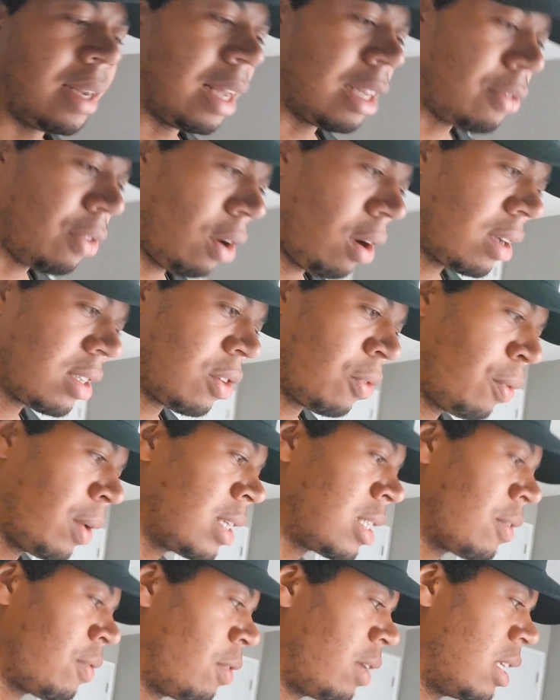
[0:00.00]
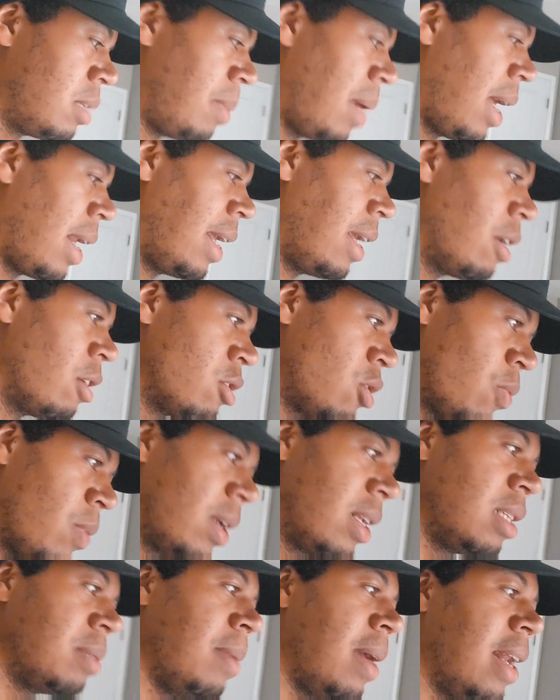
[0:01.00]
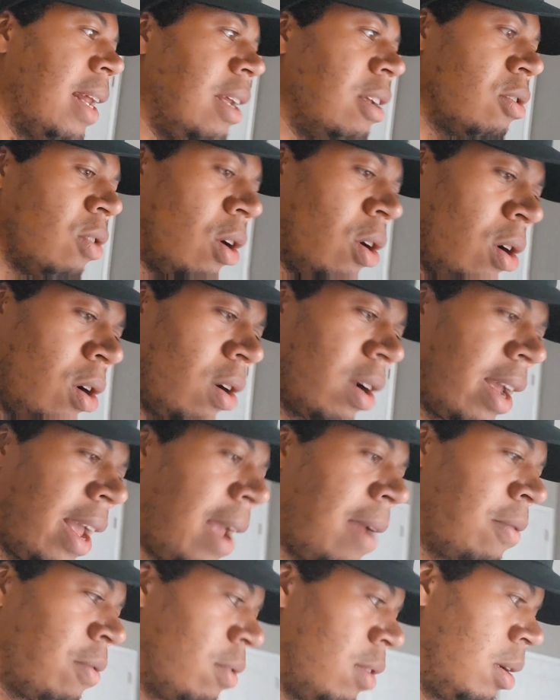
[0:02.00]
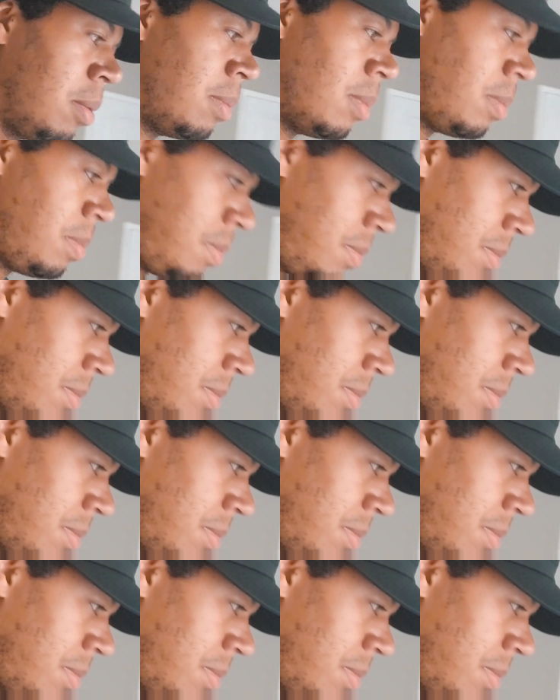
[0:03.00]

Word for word: As far as the reason for these man eaters or where these man eaters are came from,